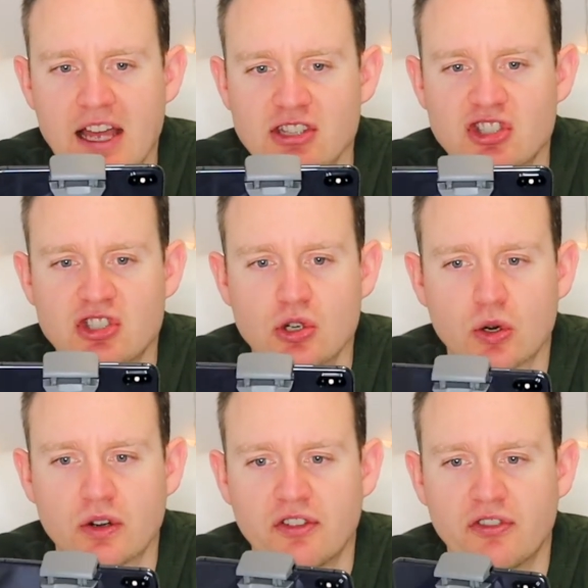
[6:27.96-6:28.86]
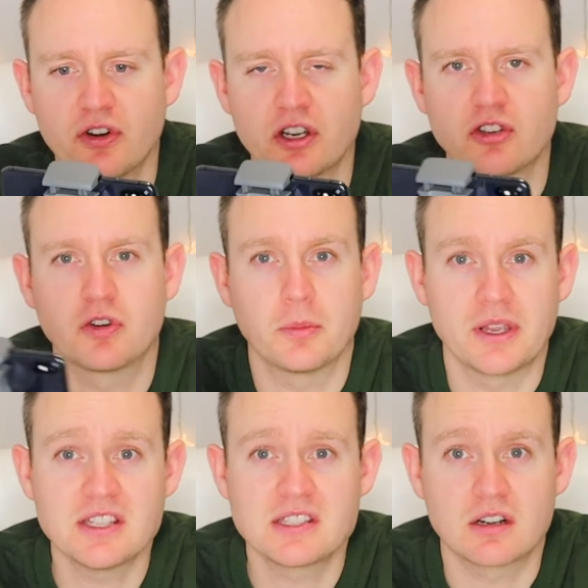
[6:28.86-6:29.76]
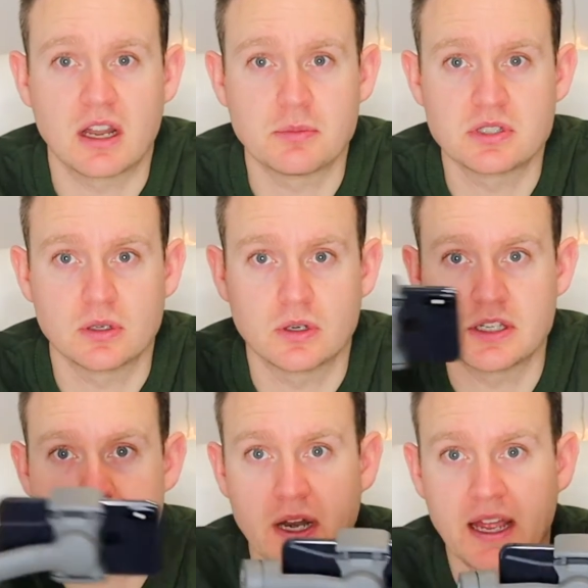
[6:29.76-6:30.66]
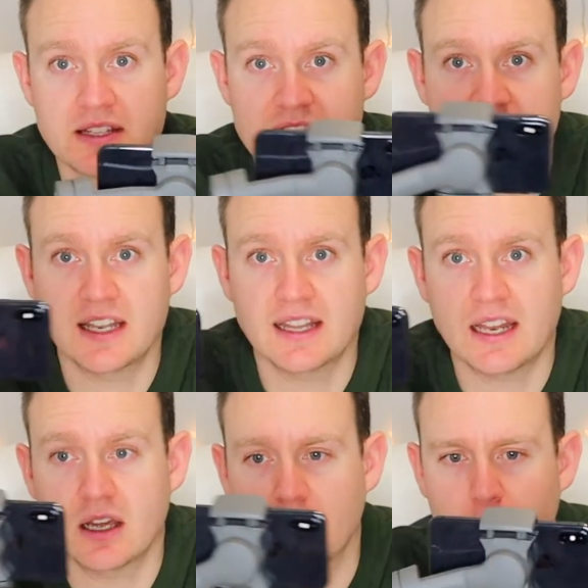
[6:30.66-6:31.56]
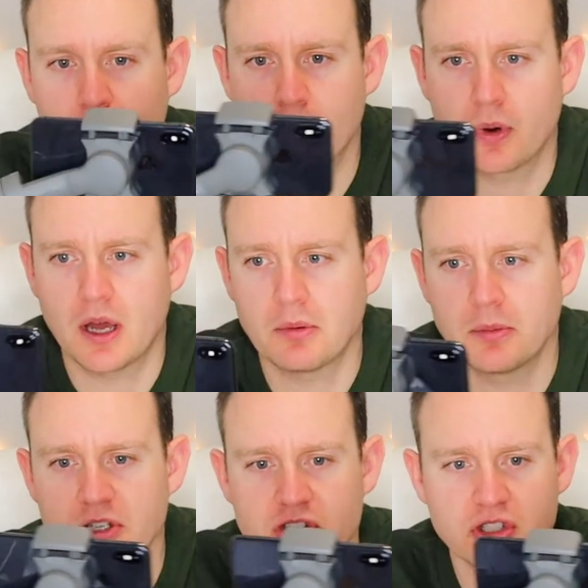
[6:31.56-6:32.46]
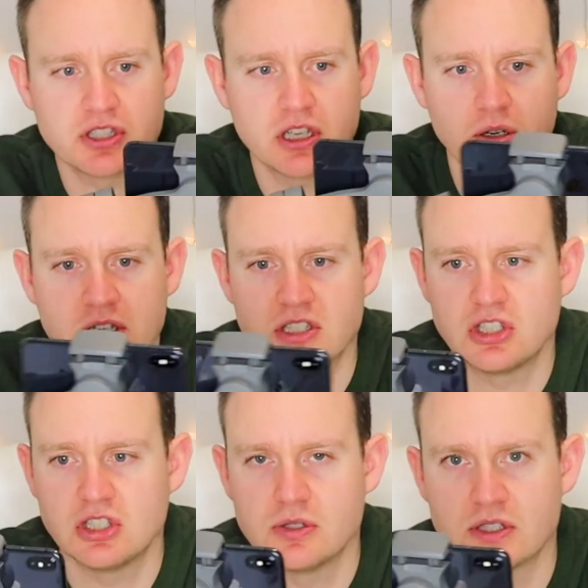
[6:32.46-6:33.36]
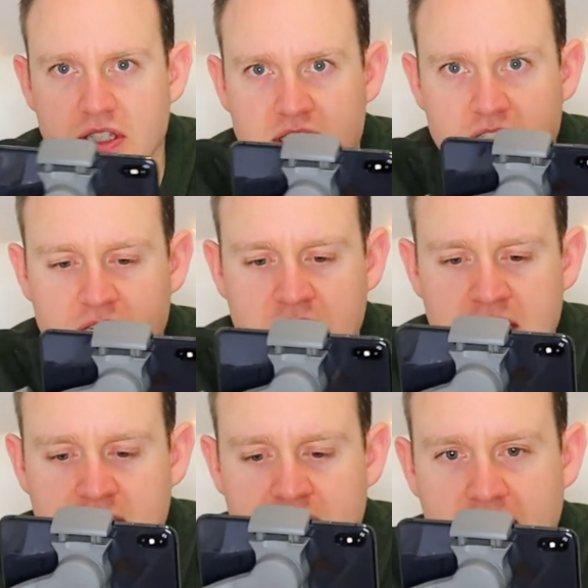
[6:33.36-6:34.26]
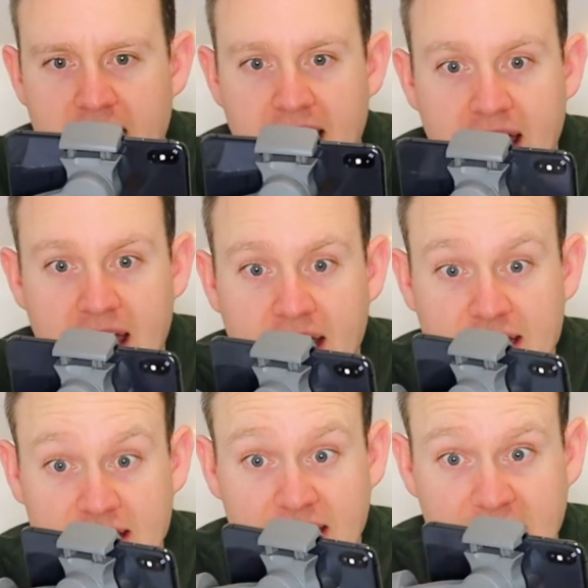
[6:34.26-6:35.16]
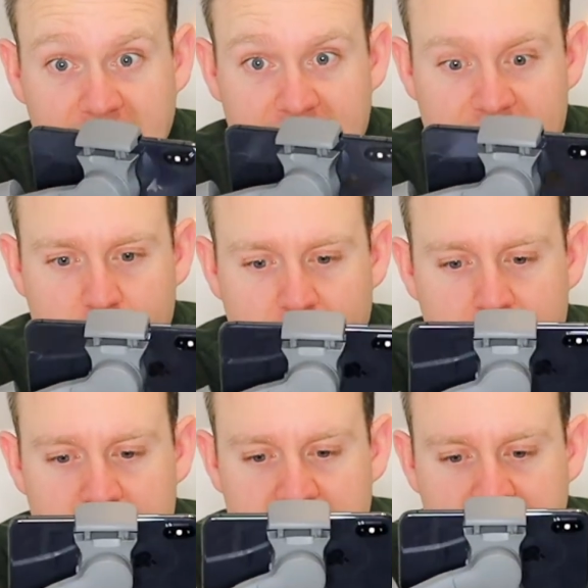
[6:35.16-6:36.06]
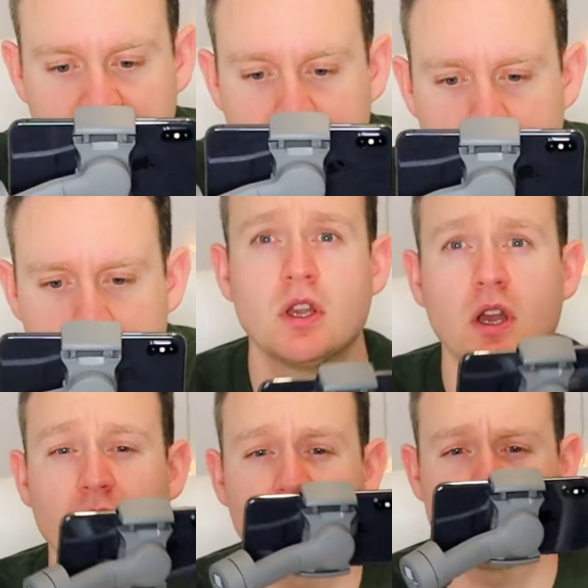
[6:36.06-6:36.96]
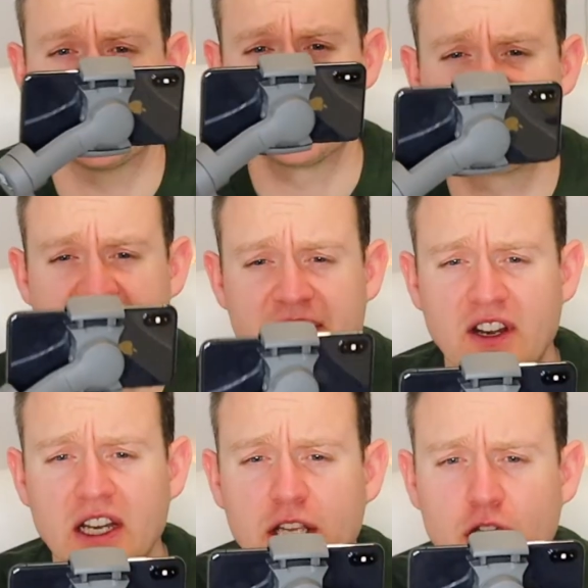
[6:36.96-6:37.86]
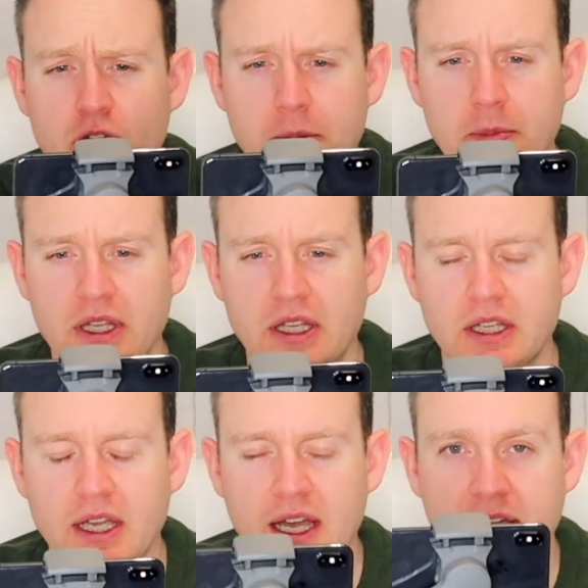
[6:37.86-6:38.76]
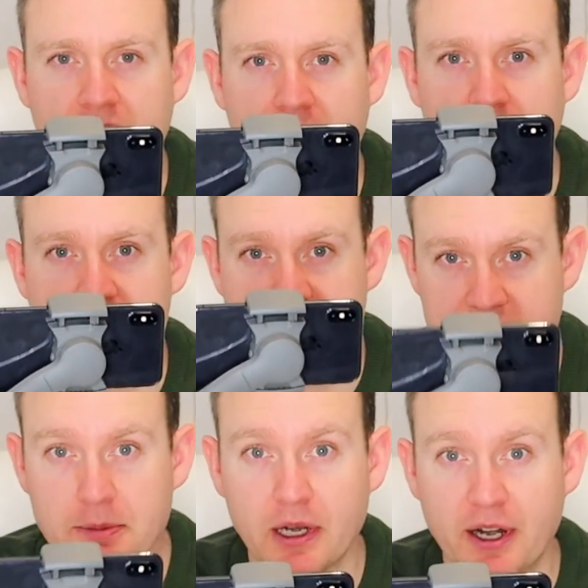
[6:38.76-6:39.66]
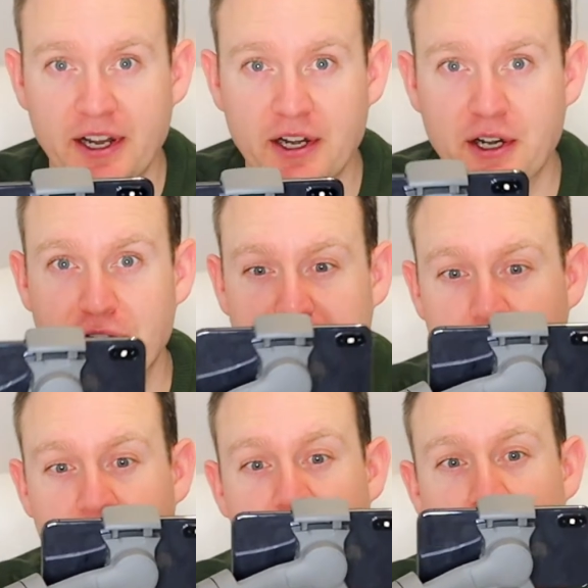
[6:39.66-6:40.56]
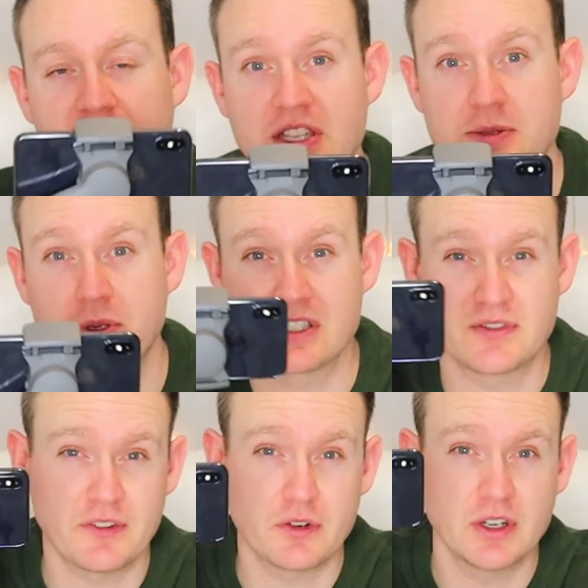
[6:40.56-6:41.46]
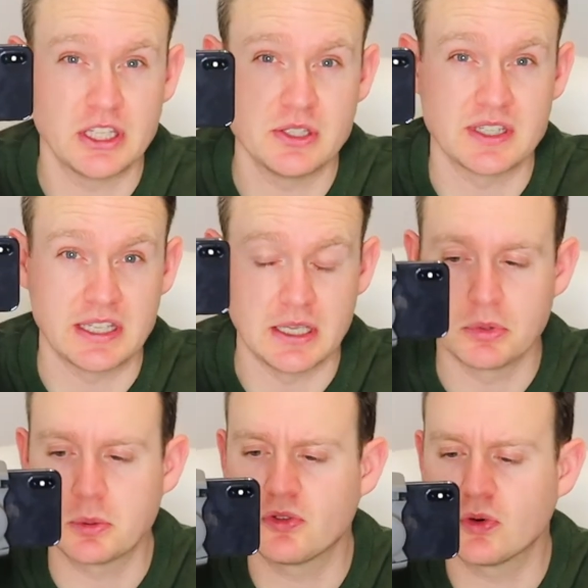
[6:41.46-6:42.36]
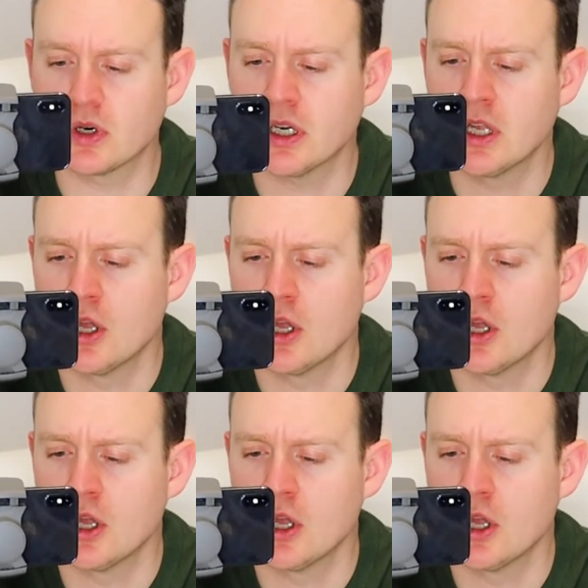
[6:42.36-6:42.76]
story footage for my Instagram stories. But outside of that, I'm probably just going to use it like this, the way I'm using it now. Okay, so there's definitely gonna be a steep learning curve for me with this because I've never really used a gimbal before,